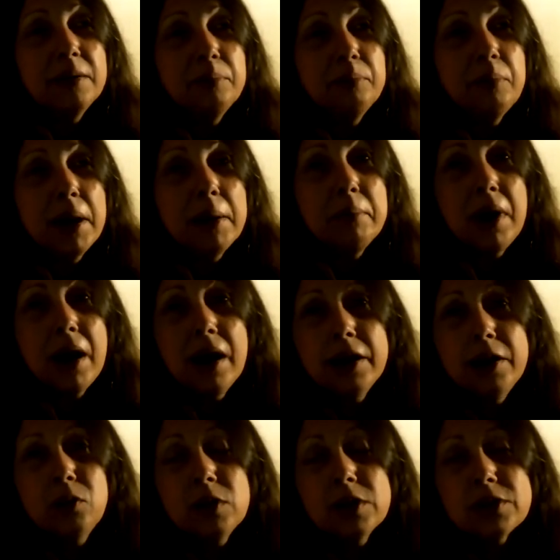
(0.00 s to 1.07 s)
my
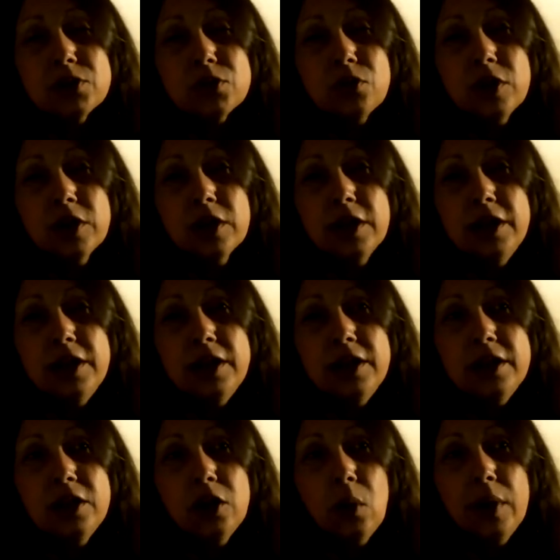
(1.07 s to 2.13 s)
mind was really
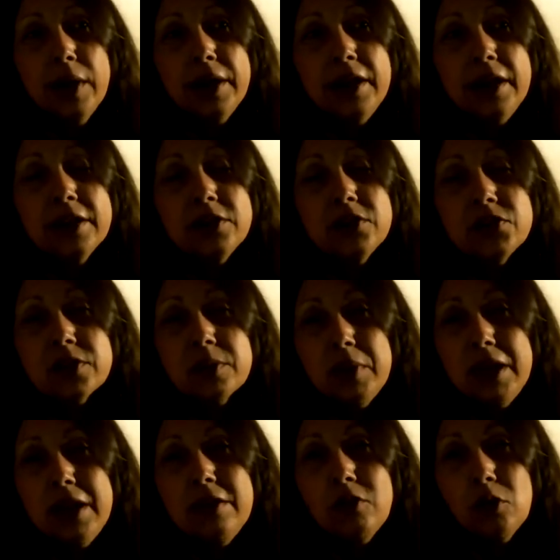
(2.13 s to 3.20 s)
going into some
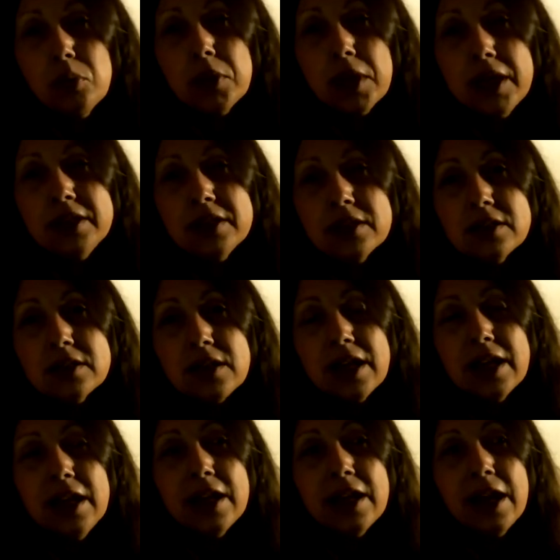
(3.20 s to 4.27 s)
evil places. Like,